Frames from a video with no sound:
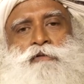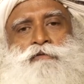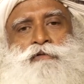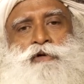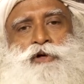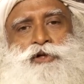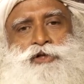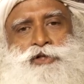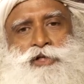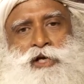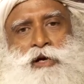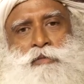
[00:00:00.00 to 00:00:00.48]

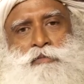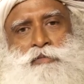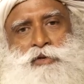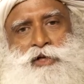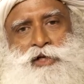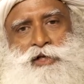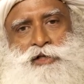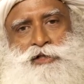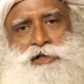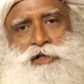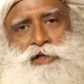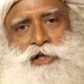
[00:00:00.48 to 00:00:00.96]
For some
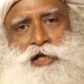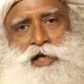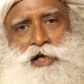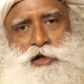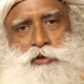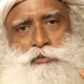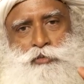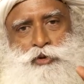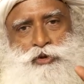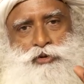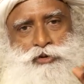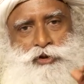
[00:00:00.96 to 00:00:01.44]
reason,
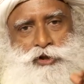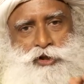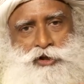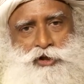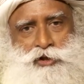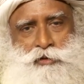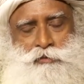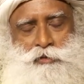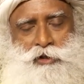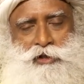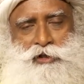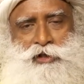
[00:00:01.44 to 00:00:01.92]
their immune
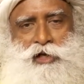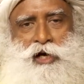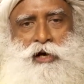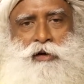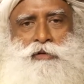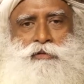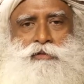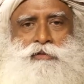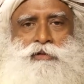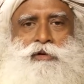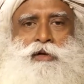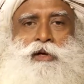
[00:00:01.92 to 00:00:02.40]
system is
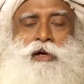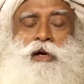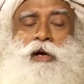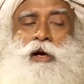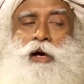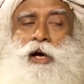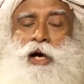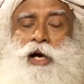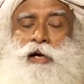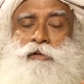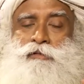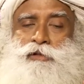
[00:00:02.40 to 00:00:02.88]
down.
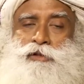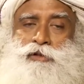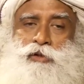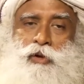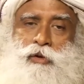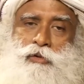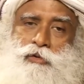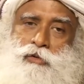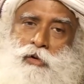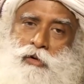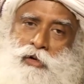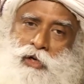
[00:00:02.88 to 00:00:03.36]
I was
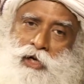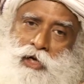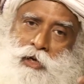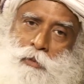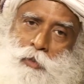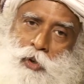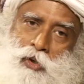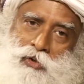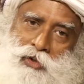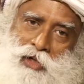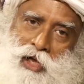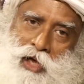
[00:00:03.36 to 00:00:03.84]
not
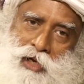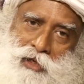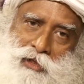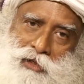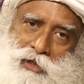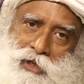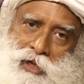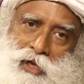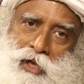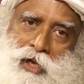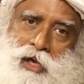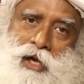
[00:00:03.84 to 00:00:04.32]
talking about
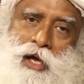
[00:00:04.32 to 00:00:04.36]
that.